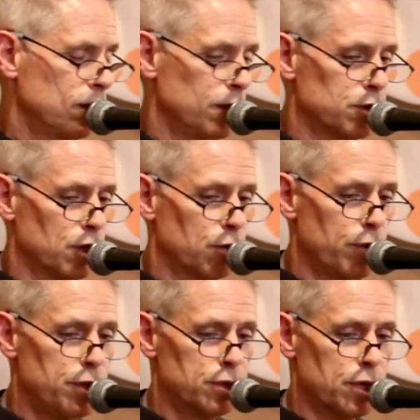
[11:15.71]
is the
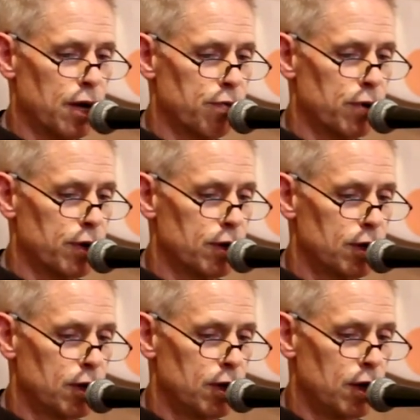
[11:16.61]
rediscovery
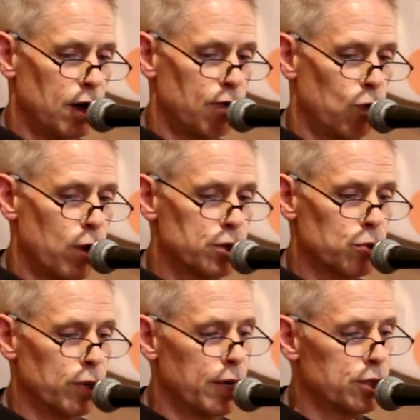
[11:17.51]
of one's
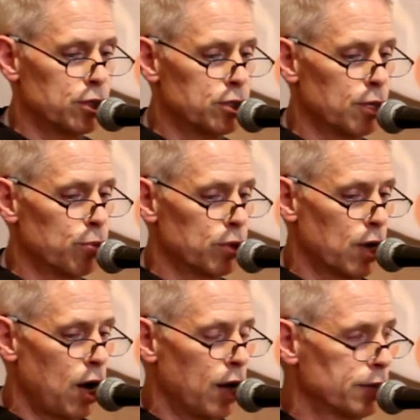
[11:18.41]
relationship with
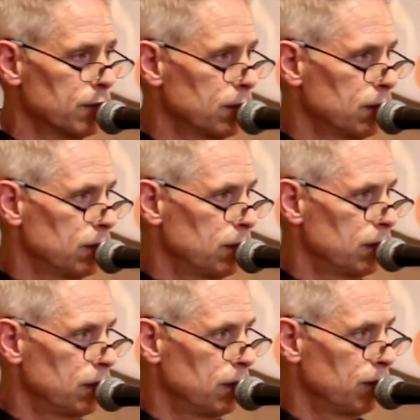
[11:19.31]
God.
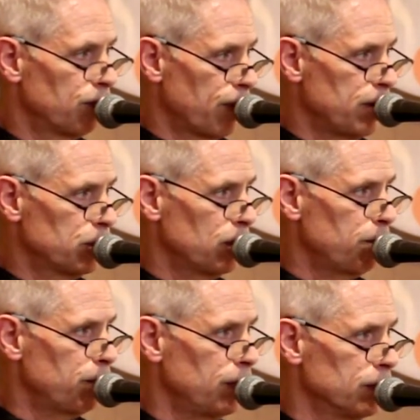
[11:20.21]

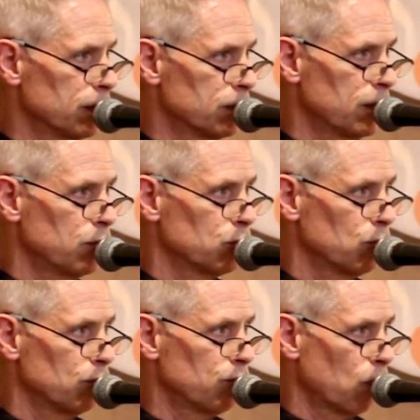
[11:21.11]
Friendship is
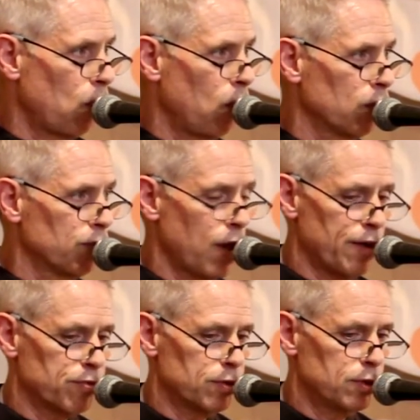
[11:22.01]
essential for all of
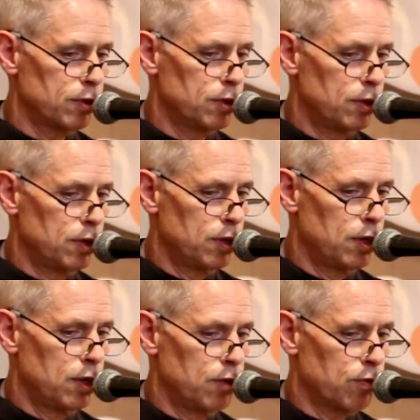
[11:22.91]
life.
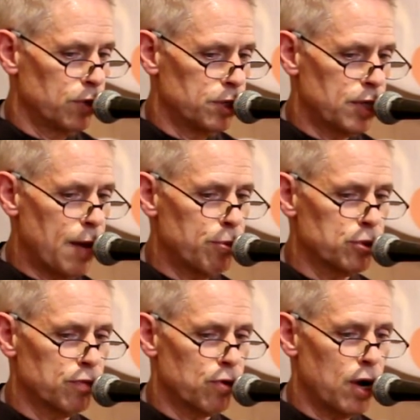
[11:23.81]
For
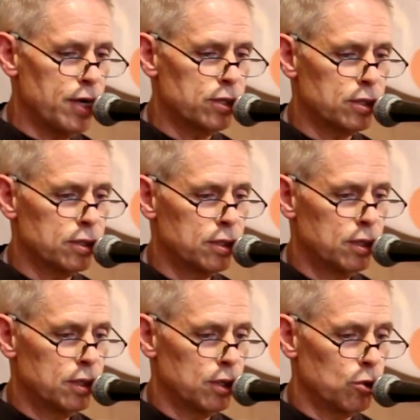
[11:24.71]
disciples of Christ,
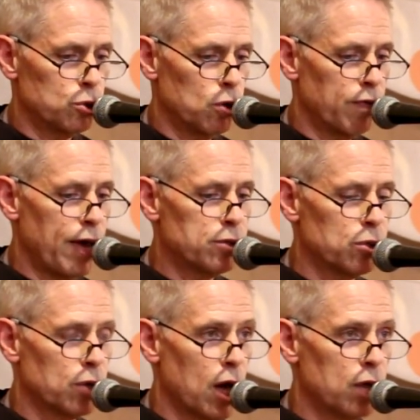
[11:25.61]
those who have
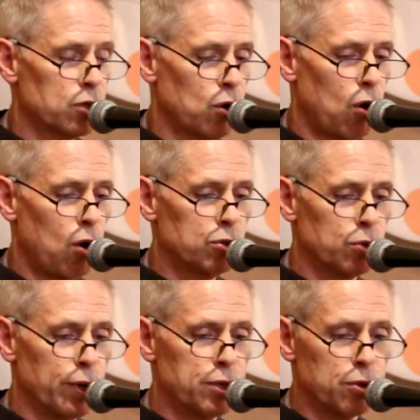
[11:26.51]
answered God's call
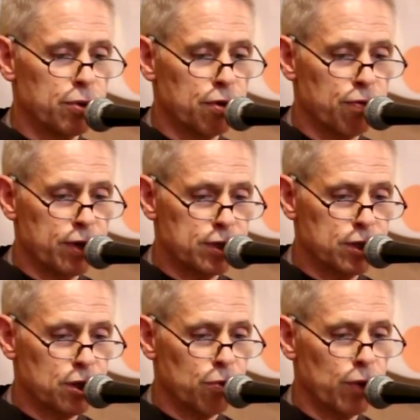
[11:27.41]
to enter into
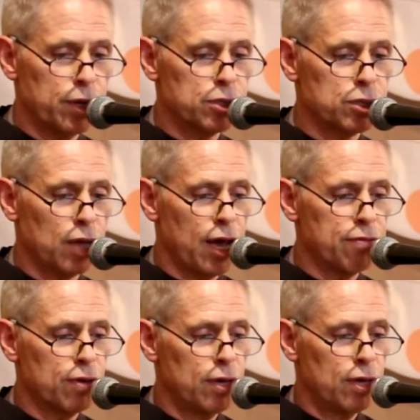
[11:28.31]
Franciscan religious life,